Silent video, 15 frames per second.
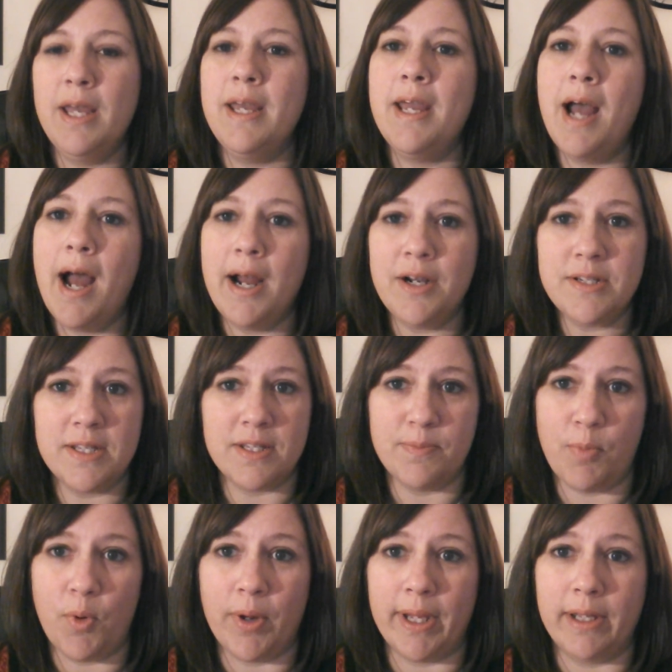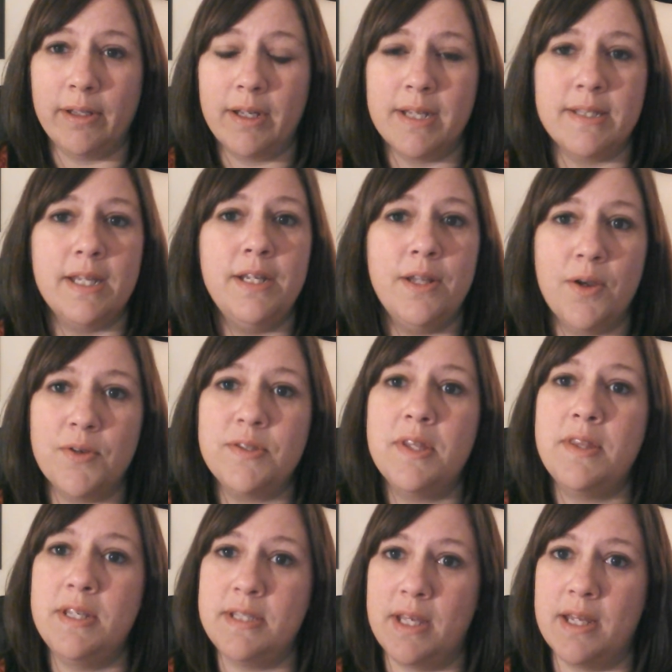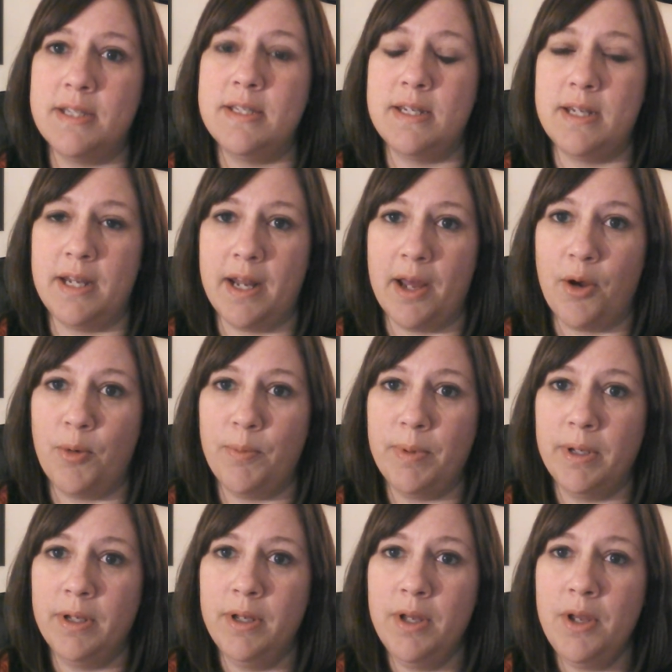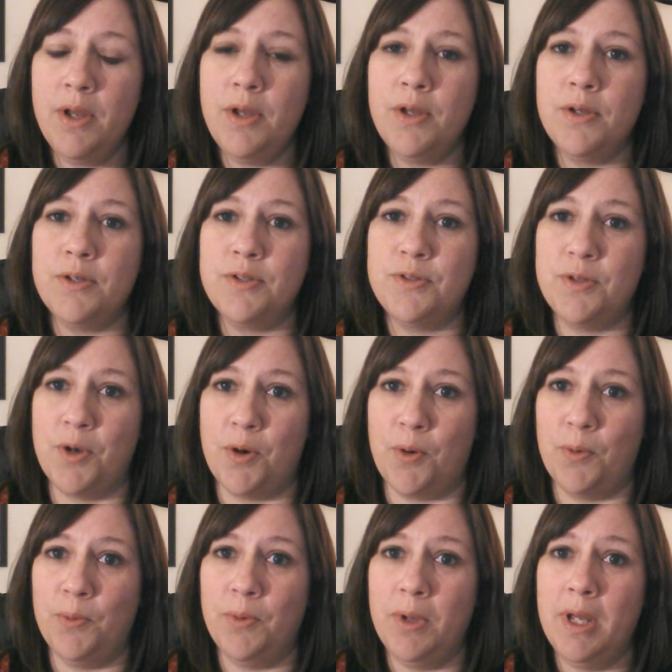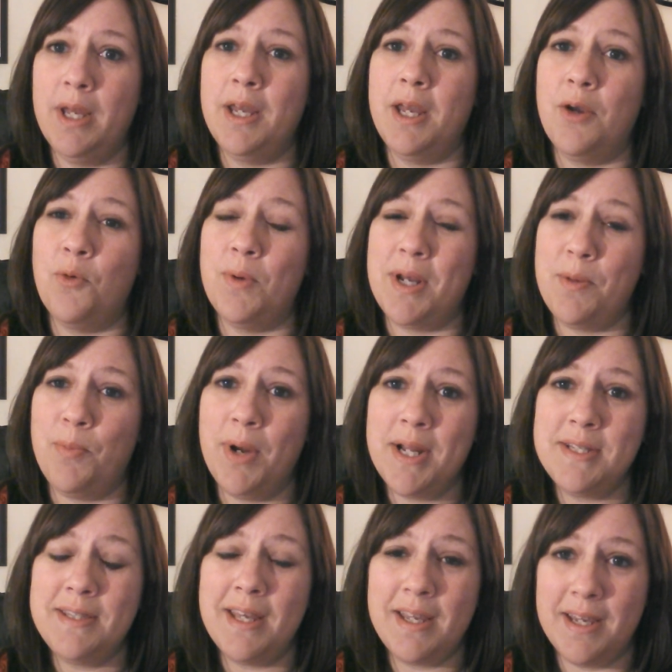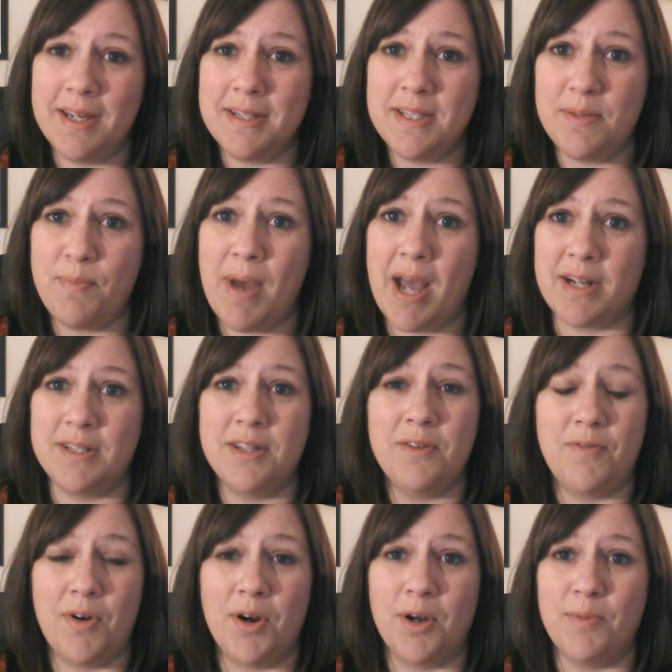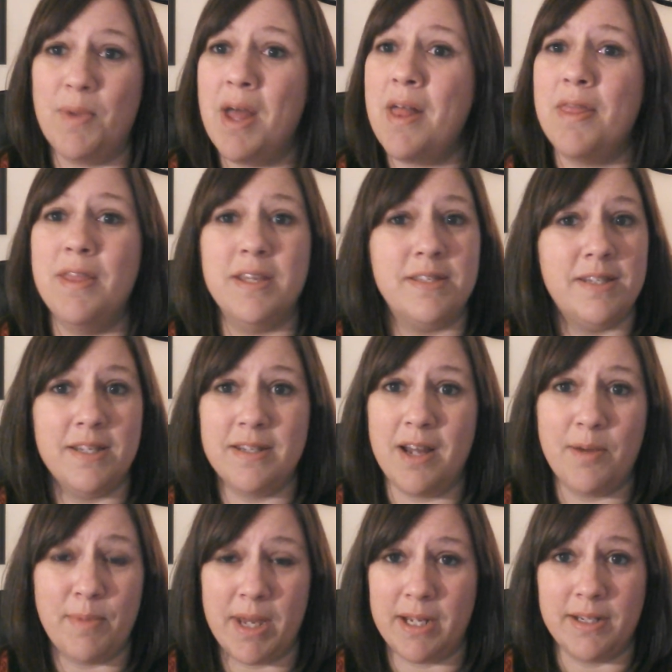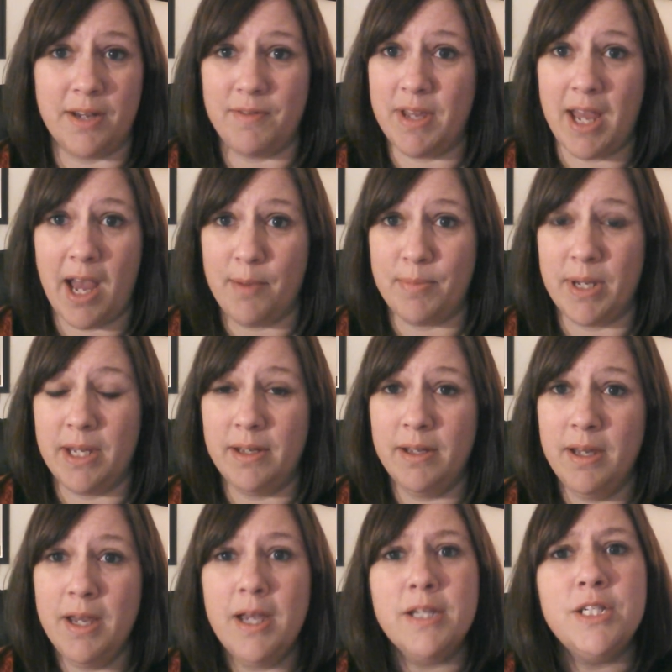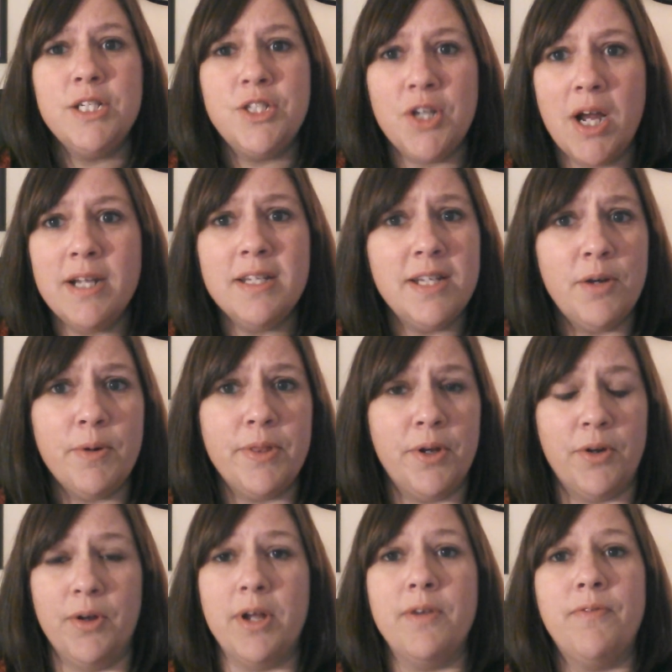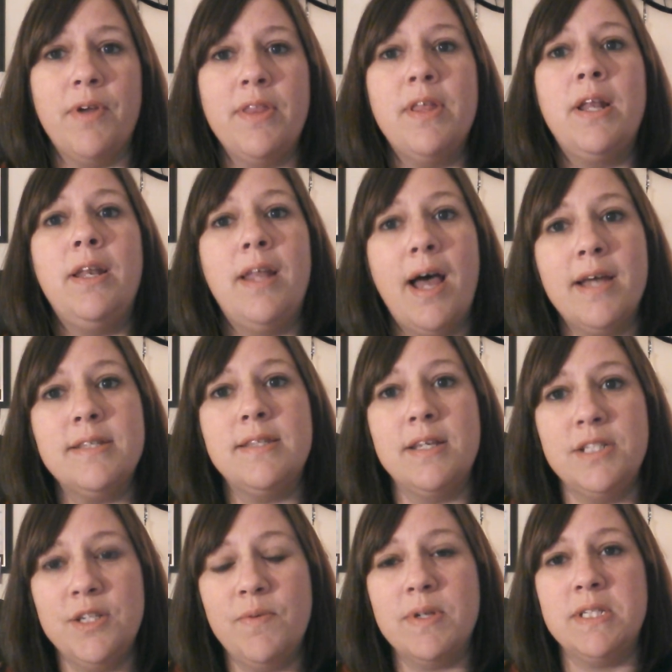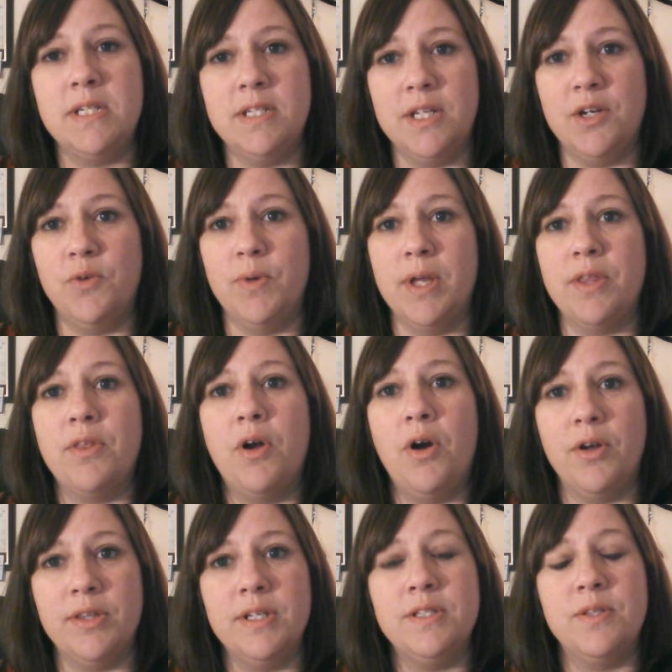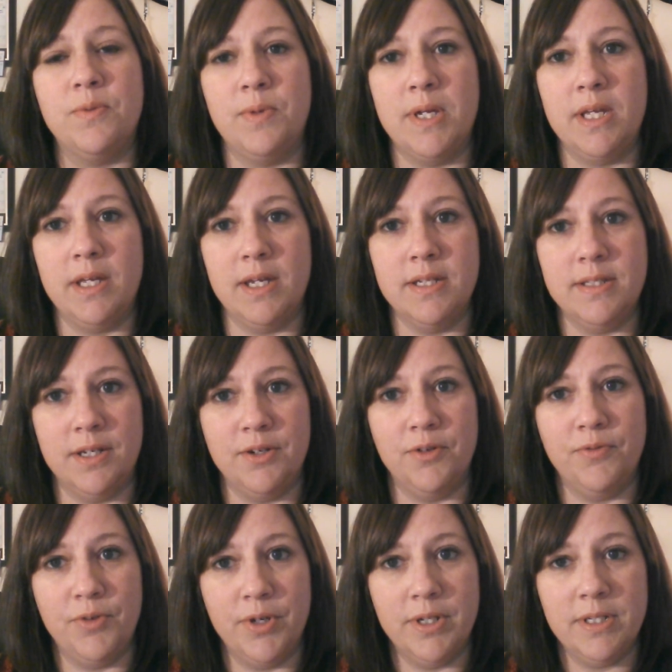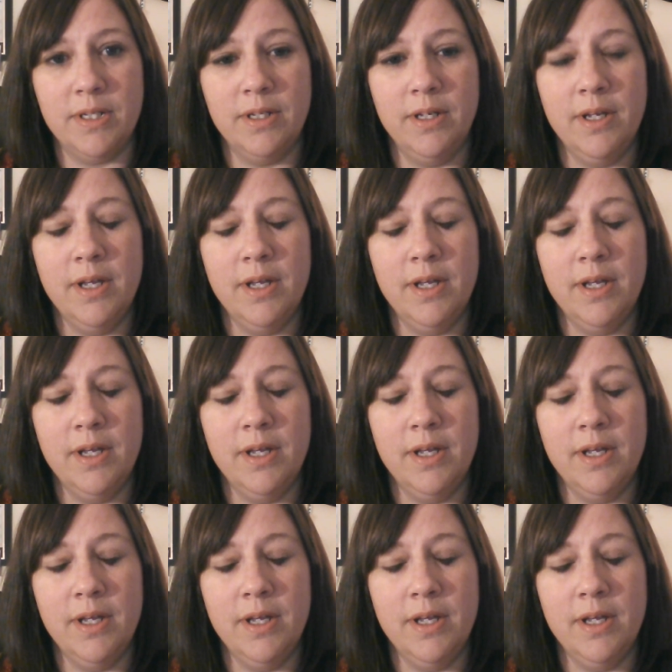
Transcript: He hires this boy because he knows that these kids need help. So, when he brings the kids back to the farm, this does not make Debbie happy. She's trying to deal with her grief, and the last thing she wants to deal with are these three kids underfoot.